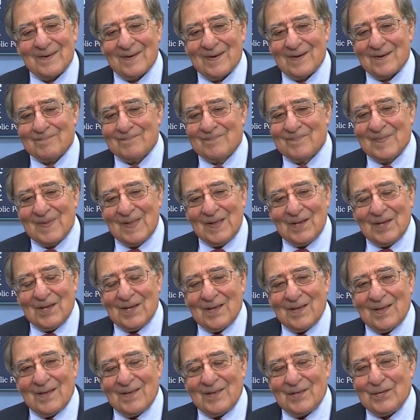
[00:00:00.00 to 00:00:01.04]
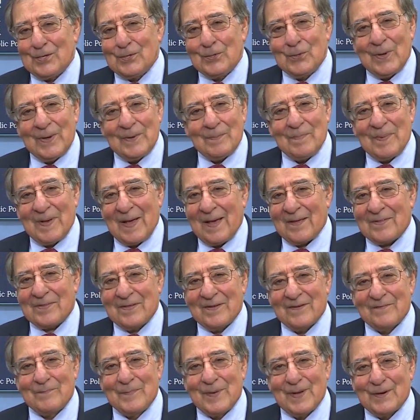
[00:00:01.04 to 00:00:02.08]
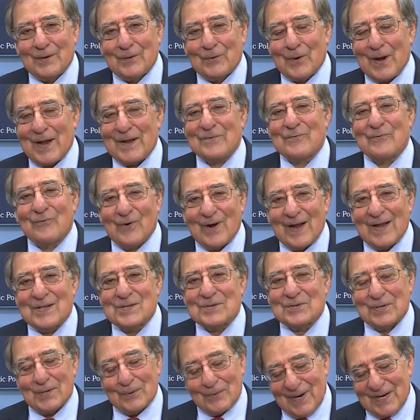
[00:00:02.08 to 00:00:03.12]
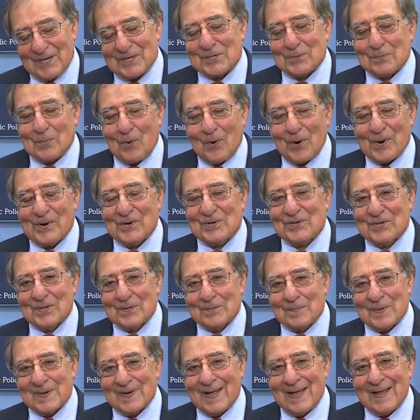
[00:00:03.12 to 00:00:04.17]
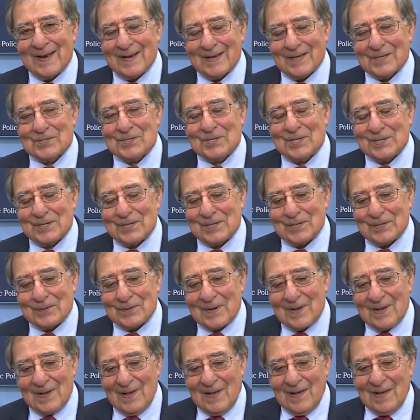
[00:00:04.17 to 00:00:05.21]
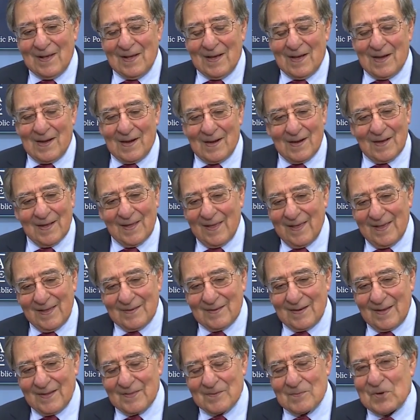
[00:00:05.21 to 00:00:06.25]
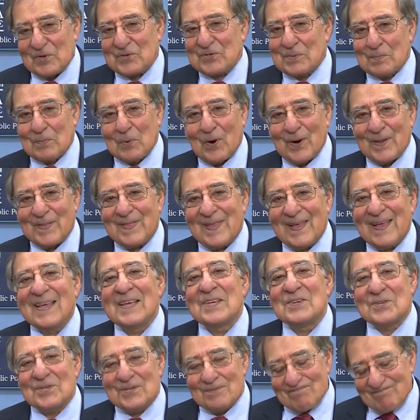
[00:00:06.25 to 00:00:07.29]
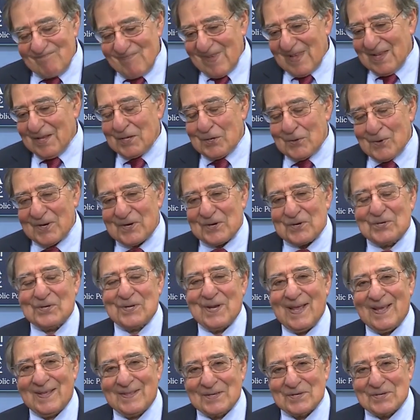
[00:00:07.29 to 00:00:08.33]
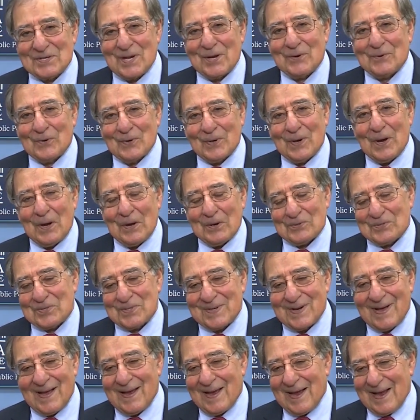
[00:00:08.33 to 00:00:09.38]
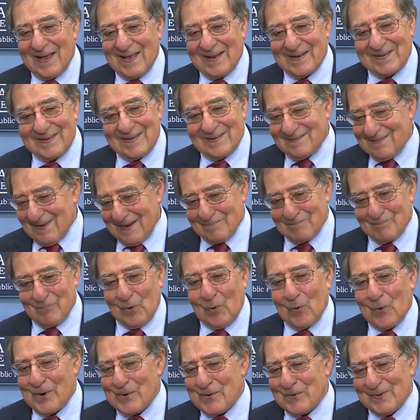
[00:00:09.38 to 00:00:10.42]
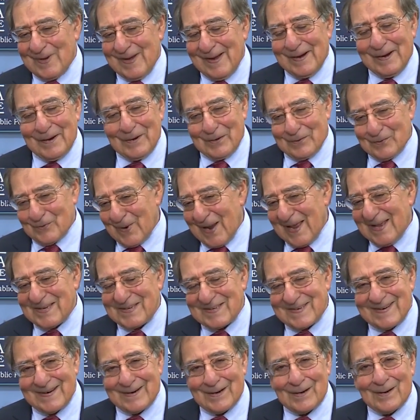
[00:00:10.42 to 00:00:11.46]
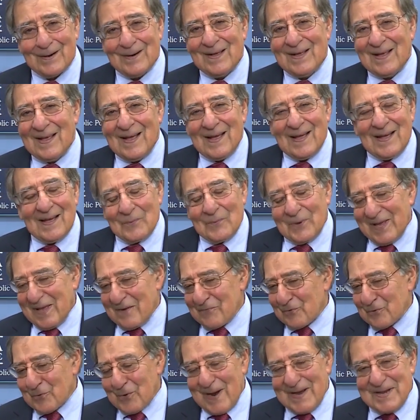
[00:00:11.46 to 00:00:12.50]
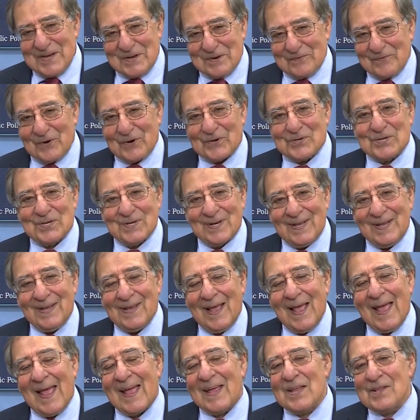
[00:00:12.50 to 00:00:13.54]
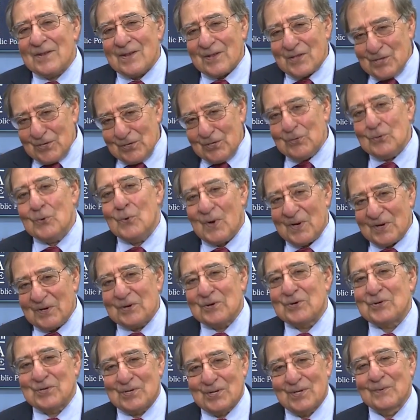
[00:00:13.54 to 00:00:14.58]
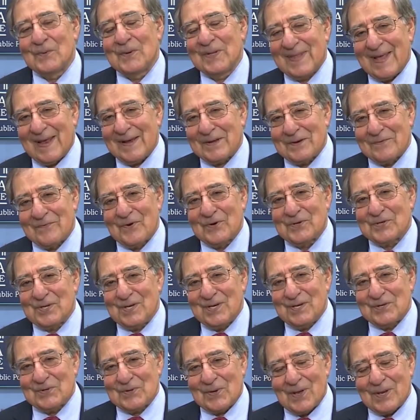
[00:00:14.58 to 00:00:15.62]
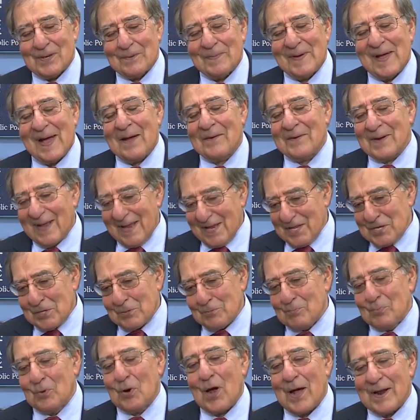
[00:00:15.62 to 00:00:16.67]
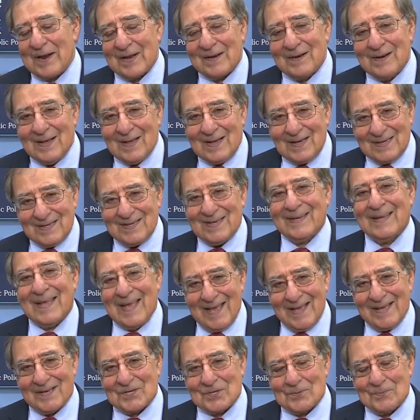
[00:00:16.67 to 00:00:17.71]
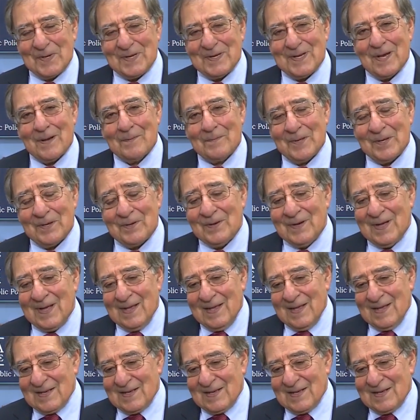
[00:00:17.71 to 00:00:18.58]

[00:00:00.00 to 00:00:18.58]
Uh, you and Beth have been great friends and great supporters of the Panetta Institute. Uh, and, and the most important thing is you understand the Central Coast. I, I had, I'm born here, raised here. We have great diversity, and you understood what that diversity is all about, and you brought it to KSBW.